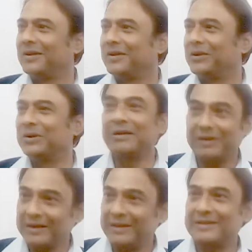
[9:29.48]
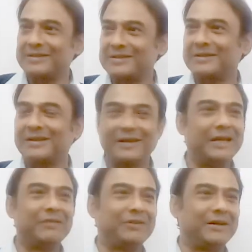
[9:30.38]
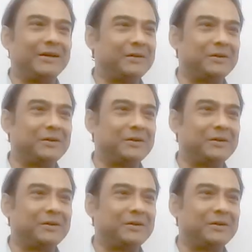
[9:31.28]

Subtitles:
You give a test every day.